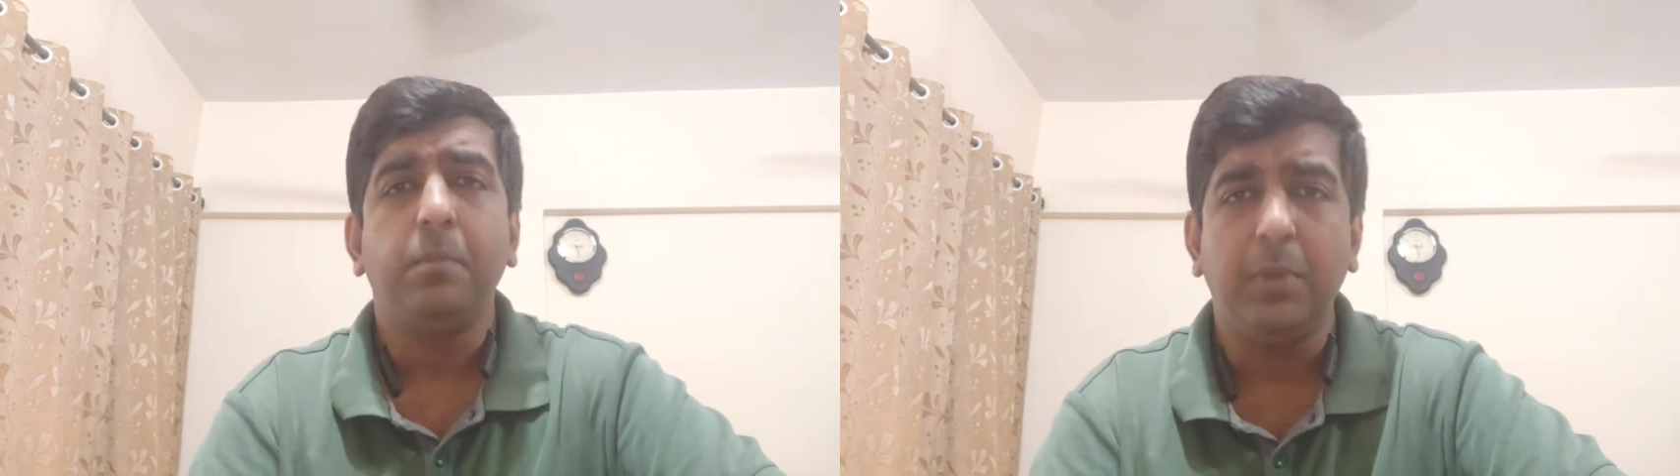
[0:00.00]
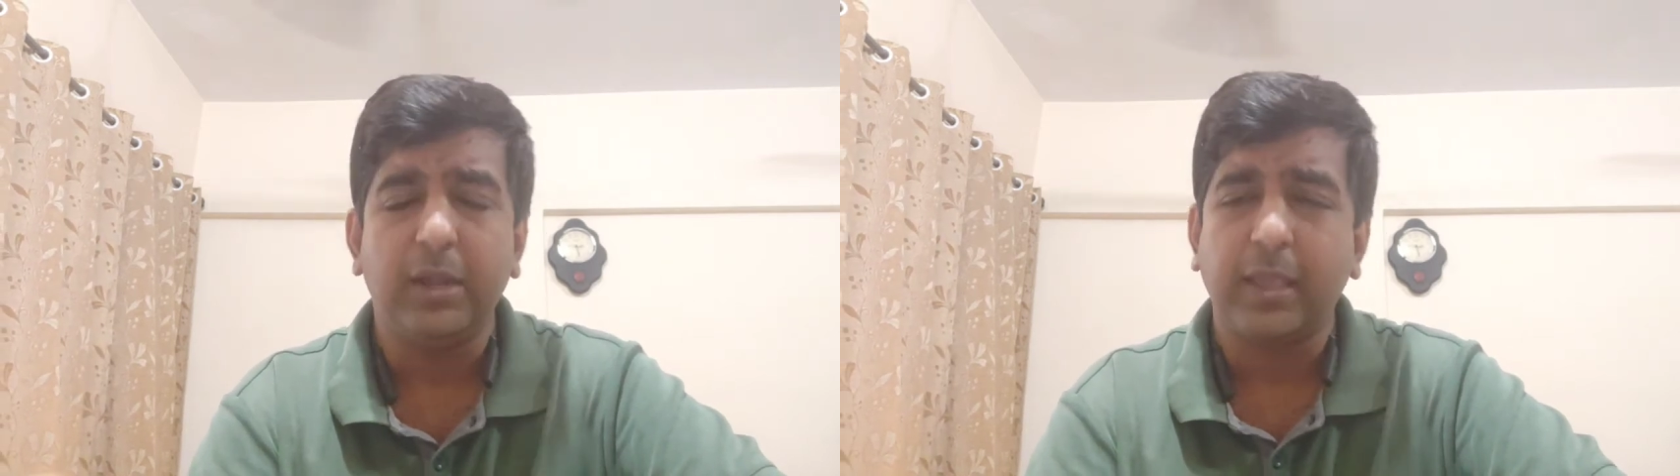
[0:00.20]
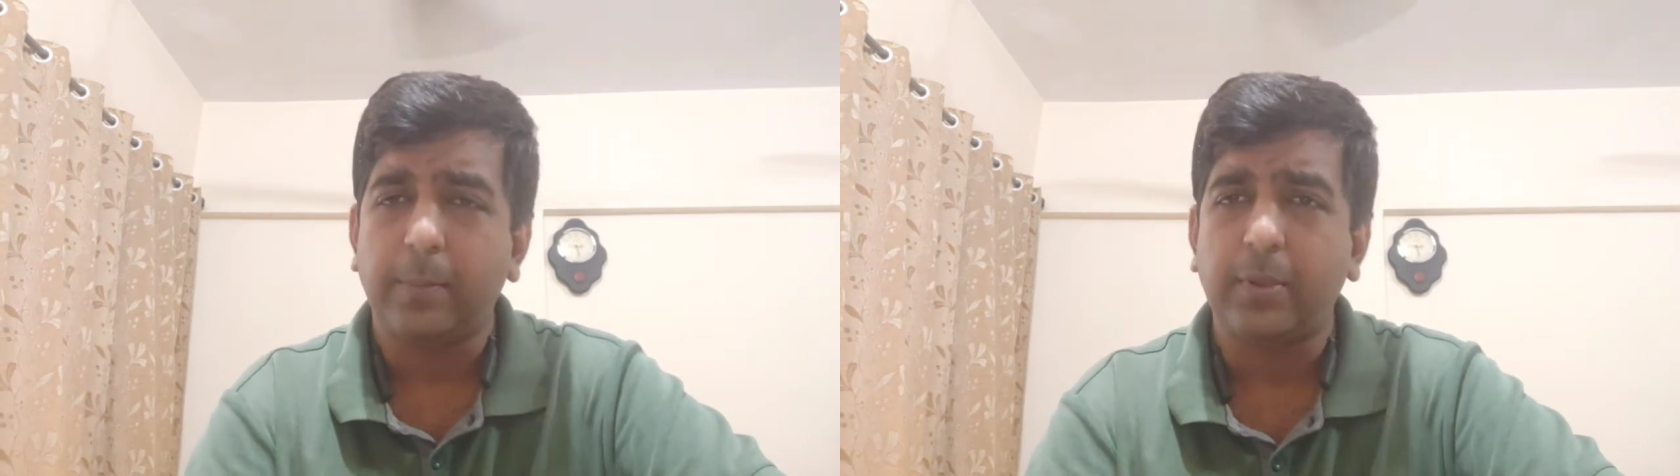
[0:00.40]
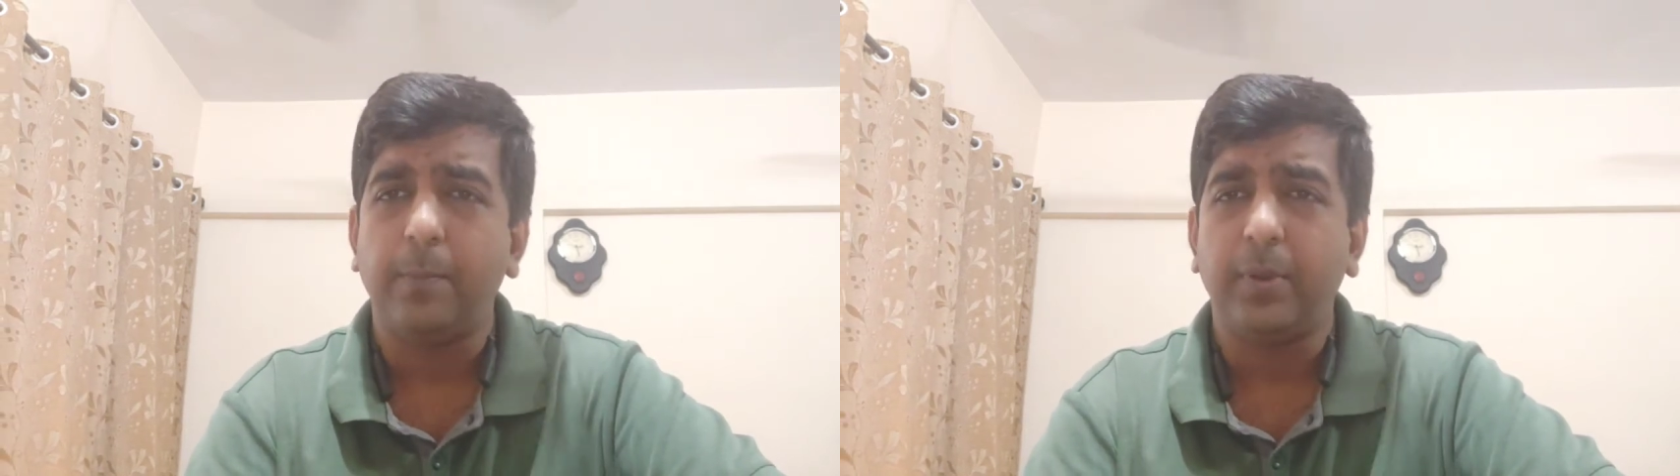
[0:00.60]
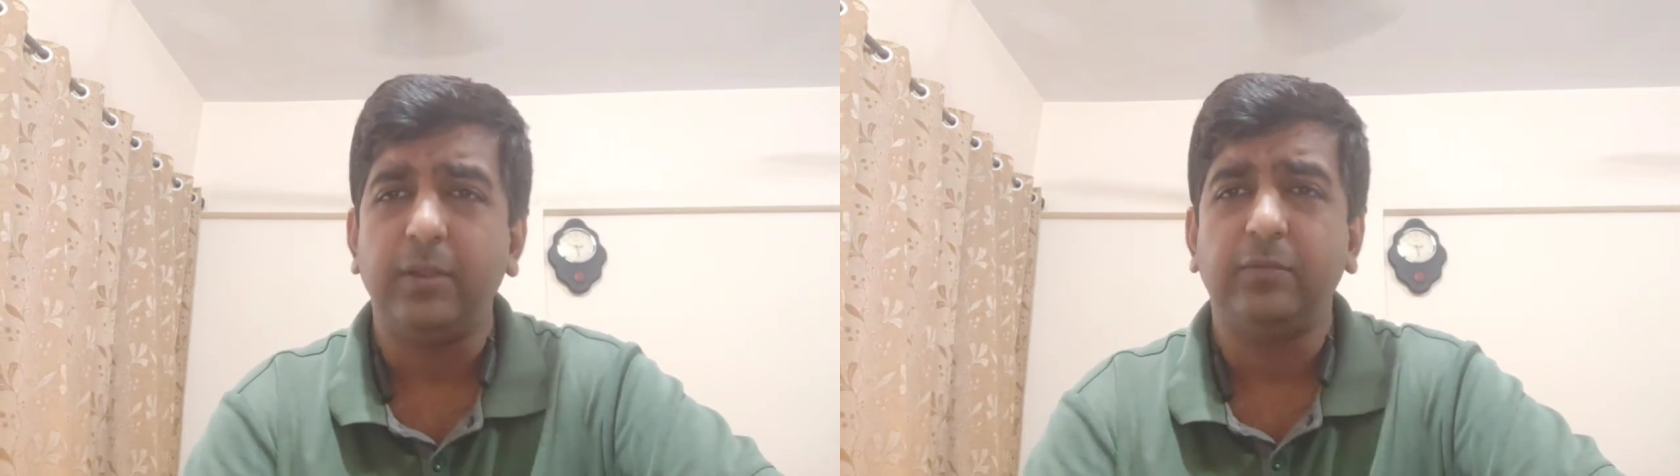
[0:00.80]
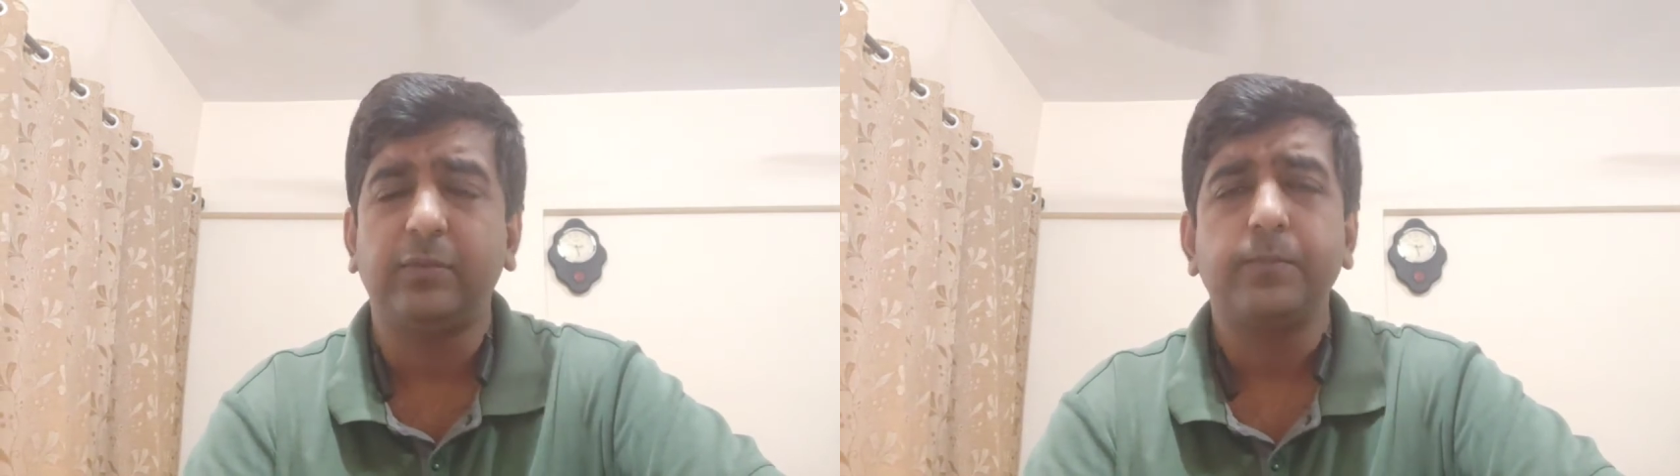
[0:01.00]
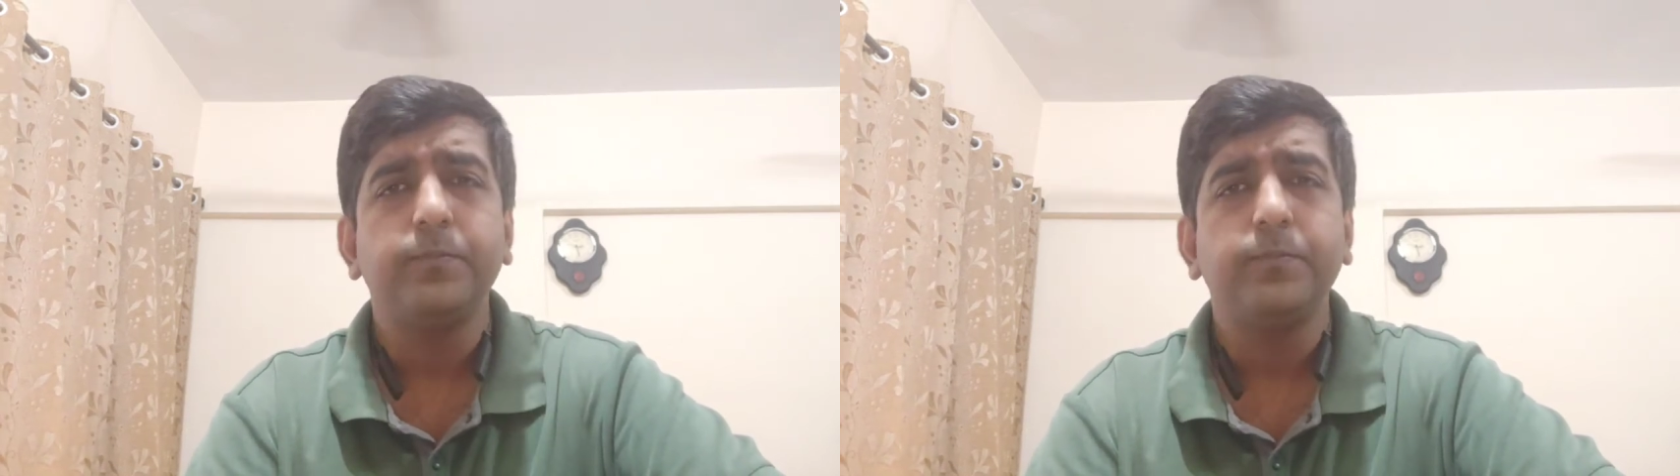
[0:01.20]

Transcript: mid cap companies.